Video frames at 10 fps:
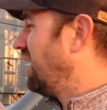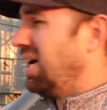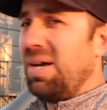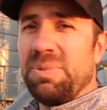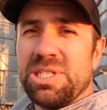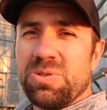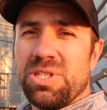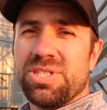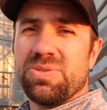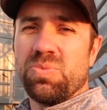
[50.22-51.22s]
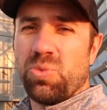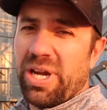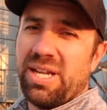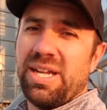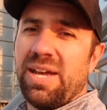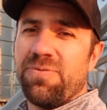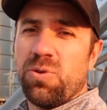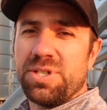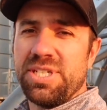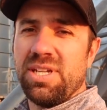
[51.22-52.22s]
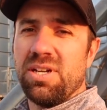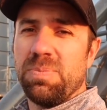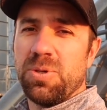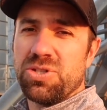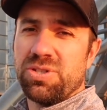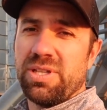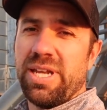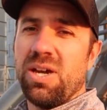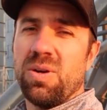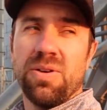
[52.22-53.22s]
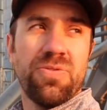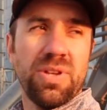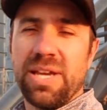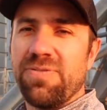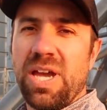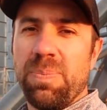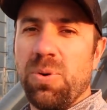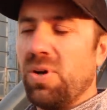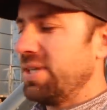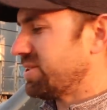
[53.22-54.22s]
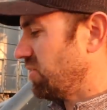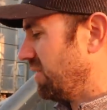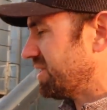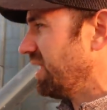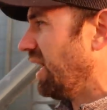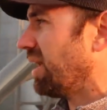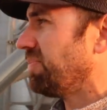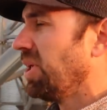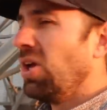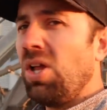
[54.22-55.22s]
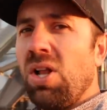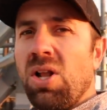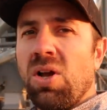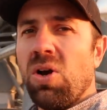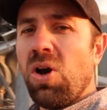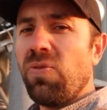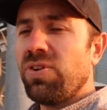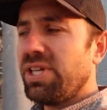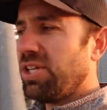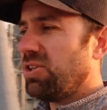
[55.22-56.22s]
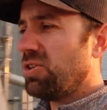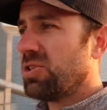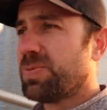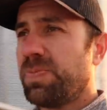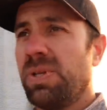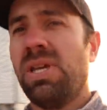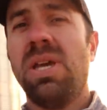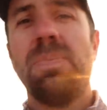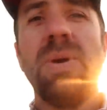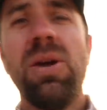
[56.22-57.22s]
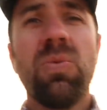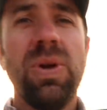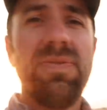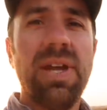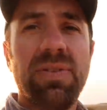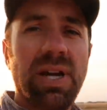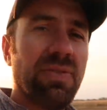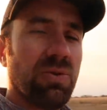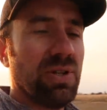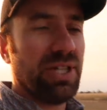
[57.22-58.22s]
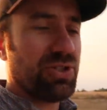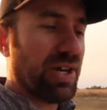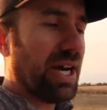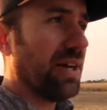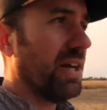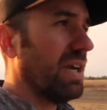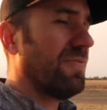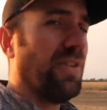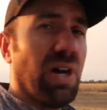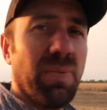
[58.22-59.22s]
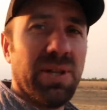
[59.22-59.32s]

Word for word: Um, this one's rated at 1400 bushel an hour for like five points. So it's not overly huge, but we've never ever really dried on our farm.